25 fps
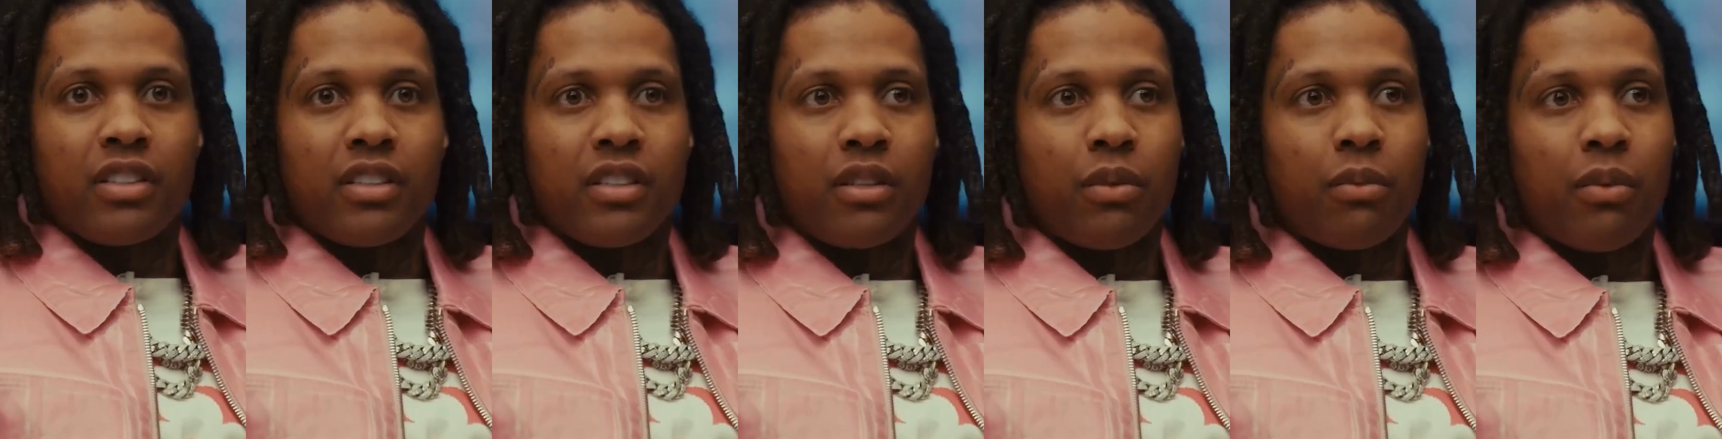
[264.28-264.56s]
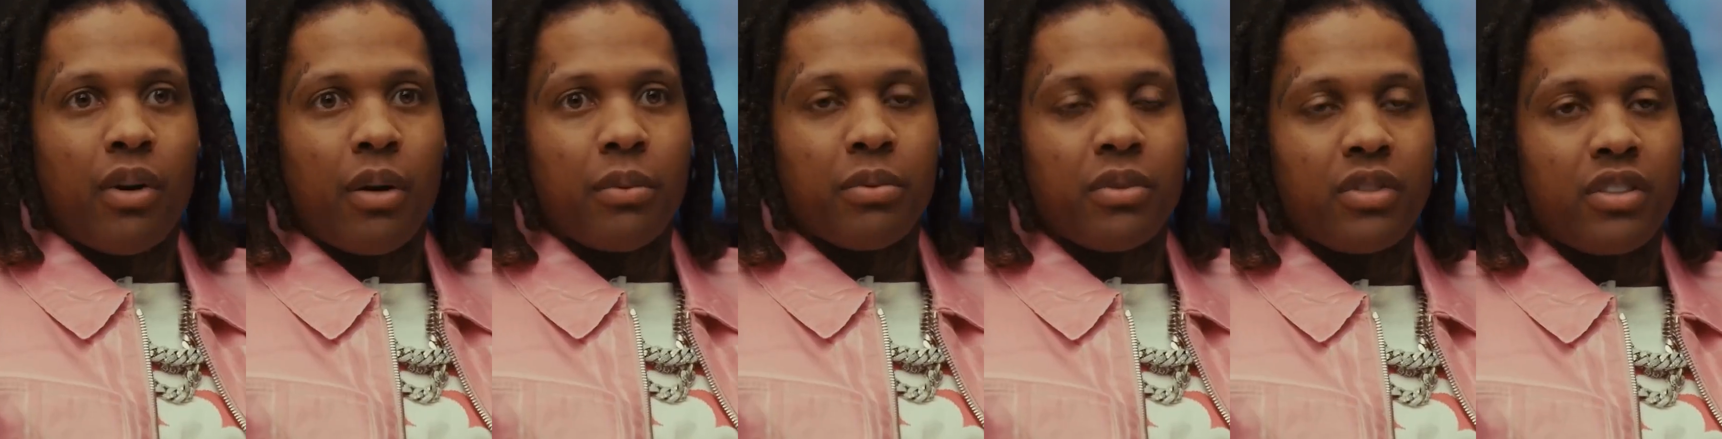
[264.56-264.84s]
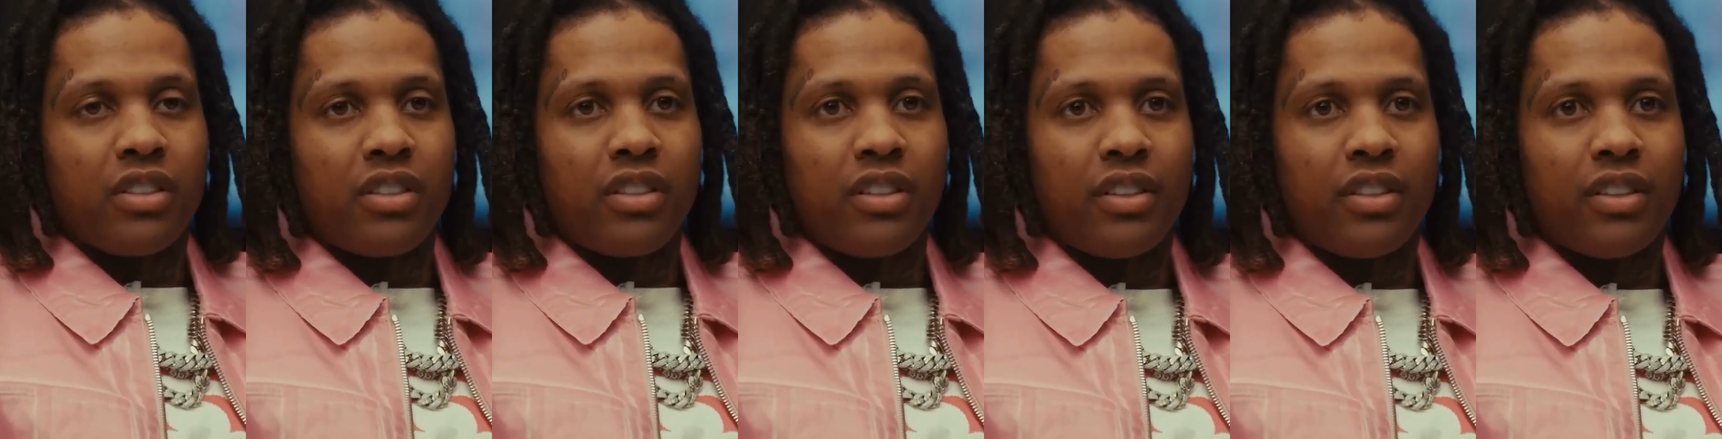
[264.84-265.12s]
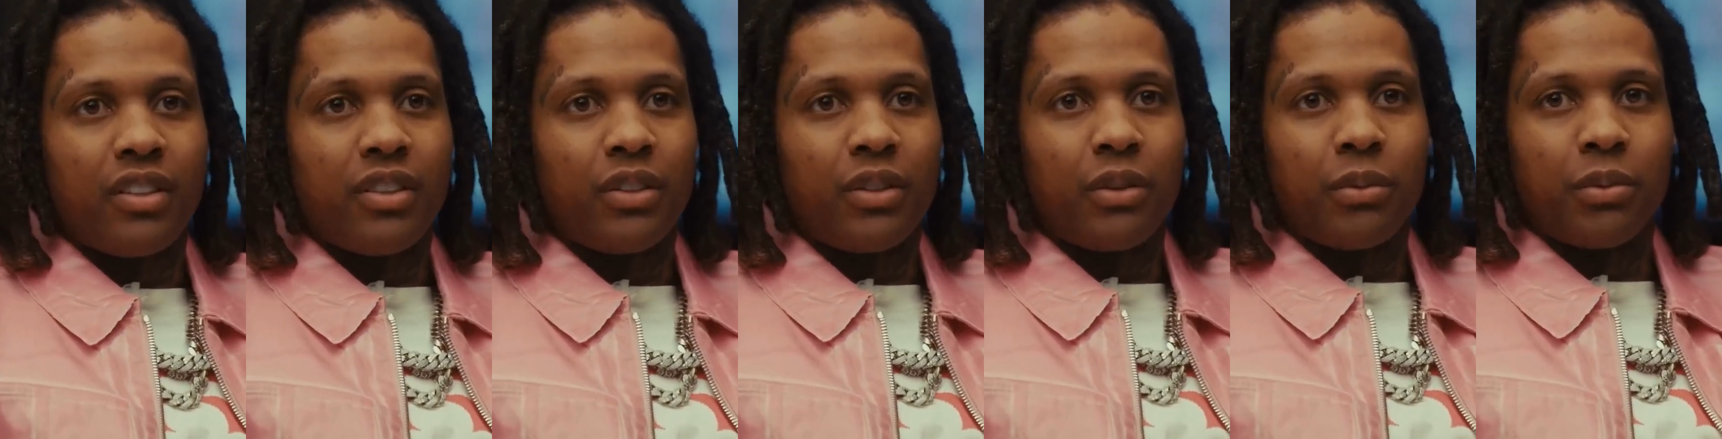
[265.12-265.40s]
to his crew
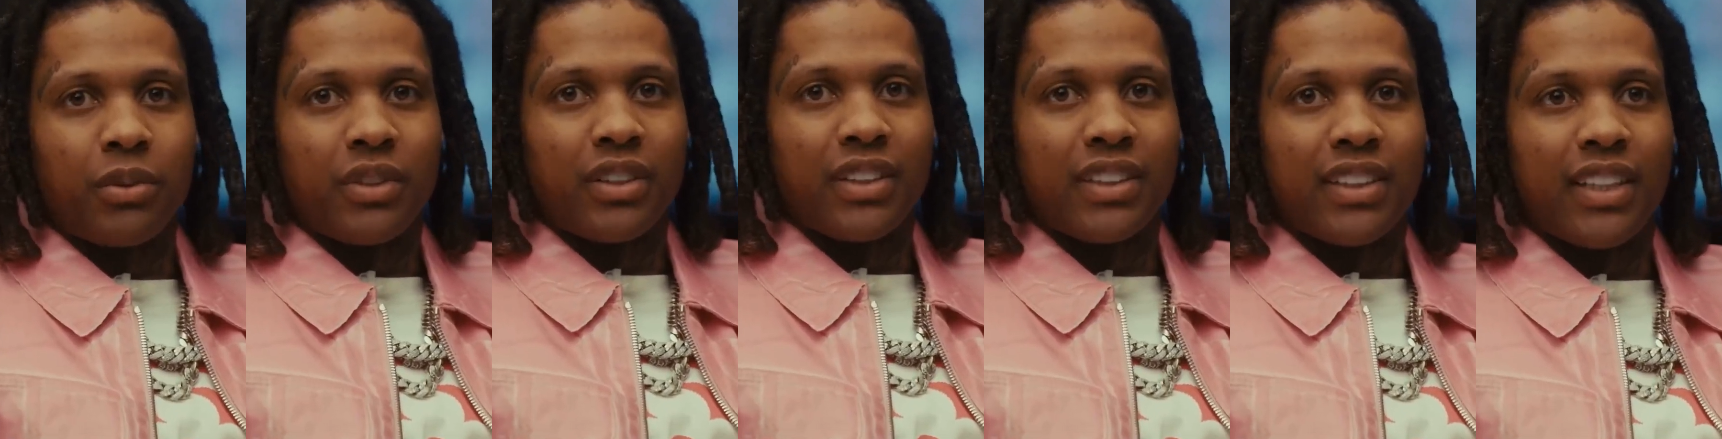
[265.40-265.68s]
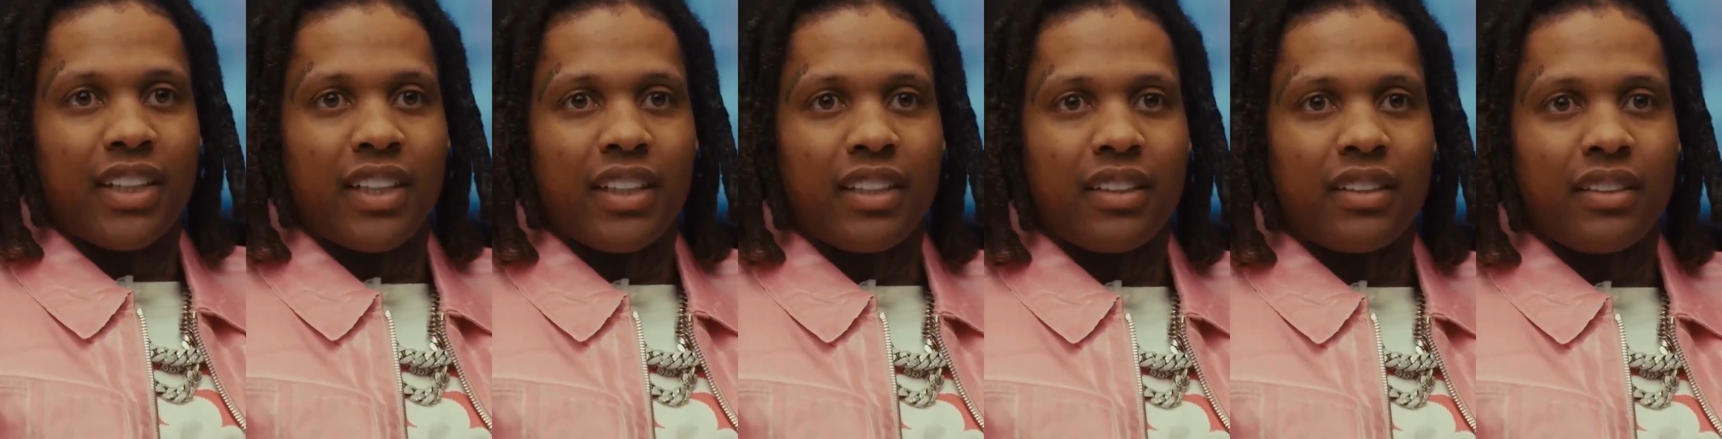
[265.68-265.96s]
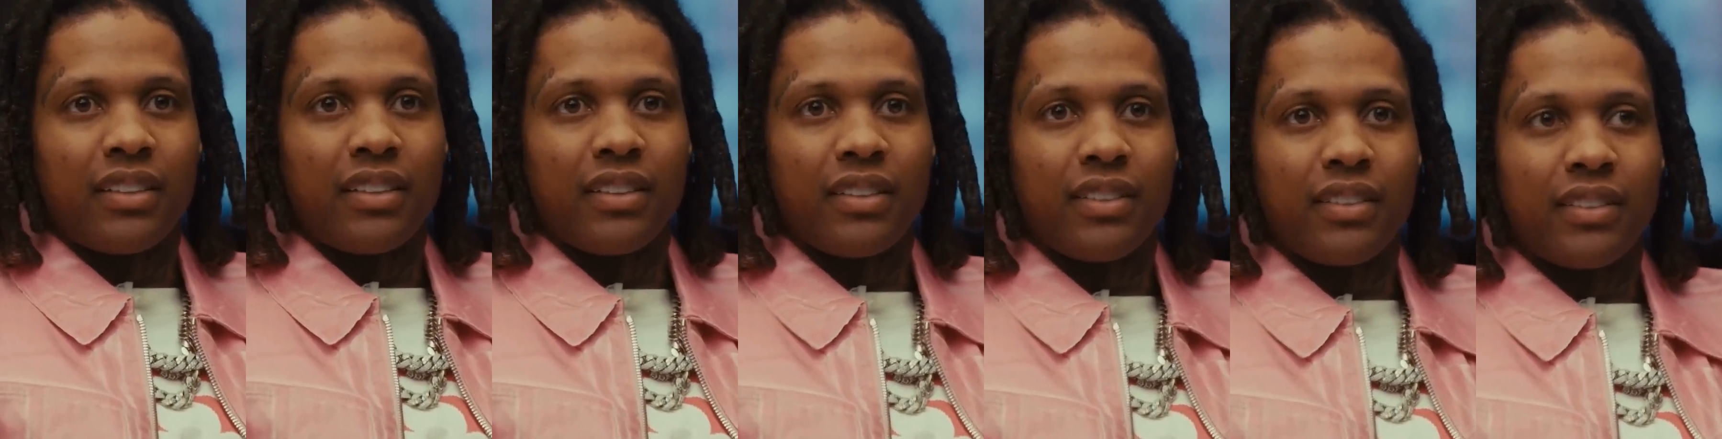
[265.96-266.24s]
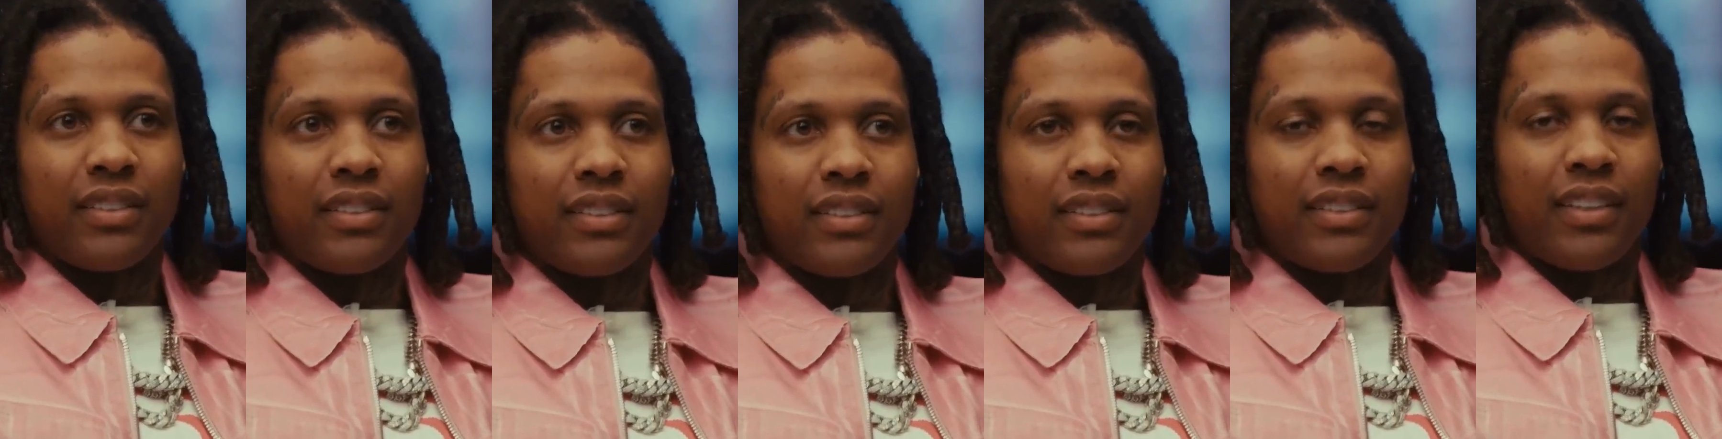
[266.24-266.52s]
speaks volumes,
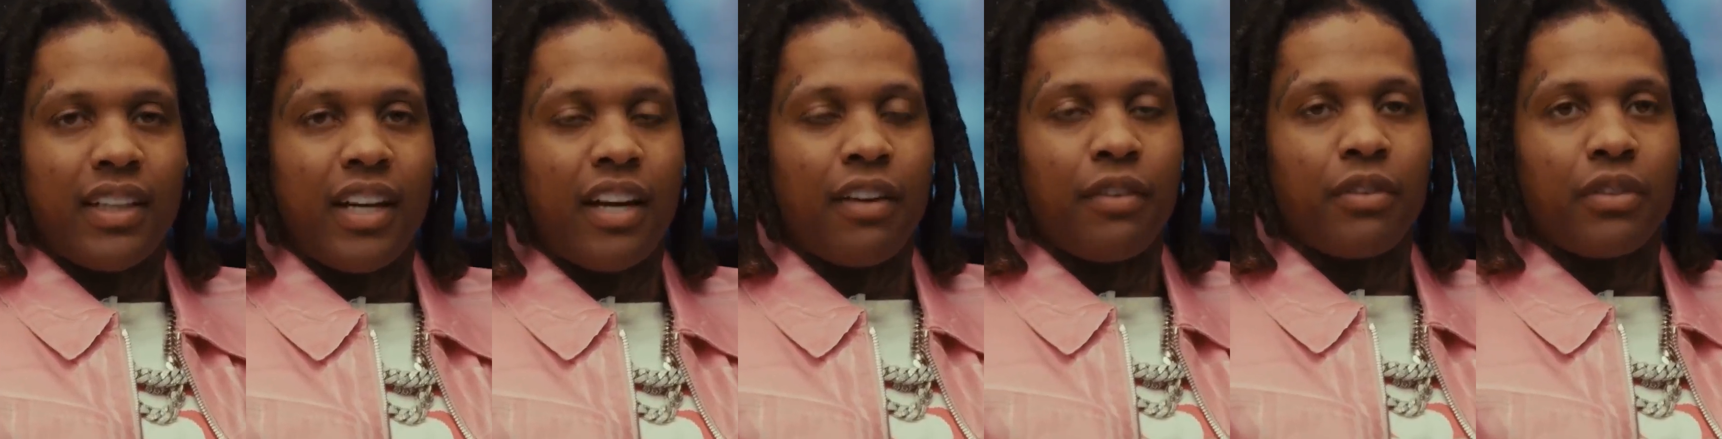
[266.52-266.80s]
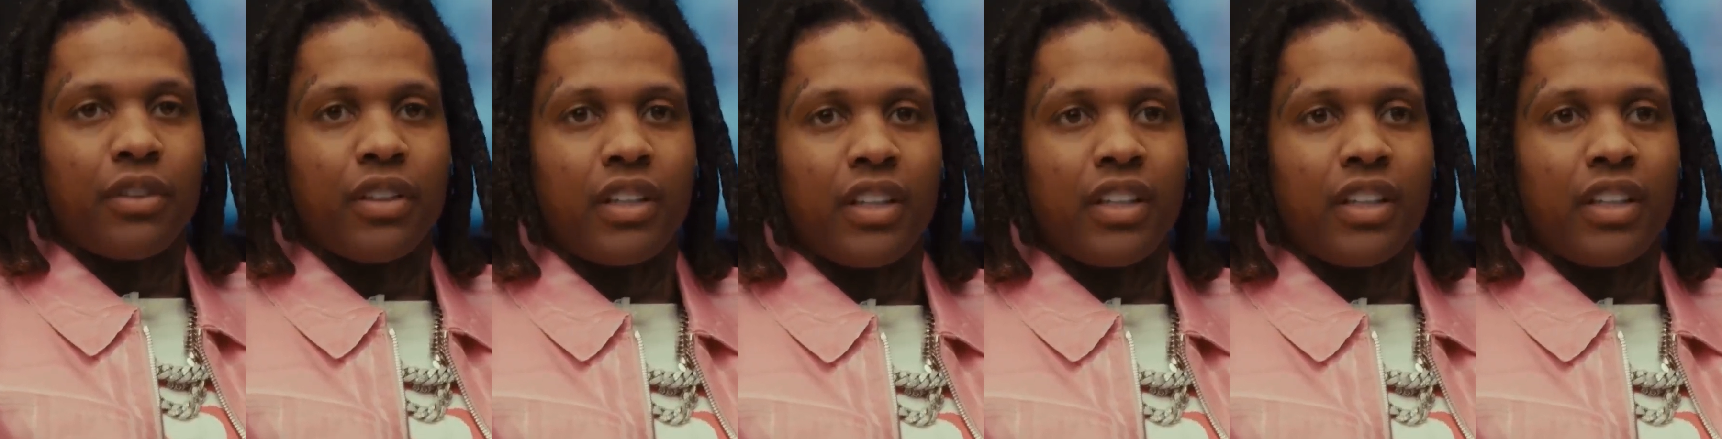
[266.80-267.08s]
and it shows how much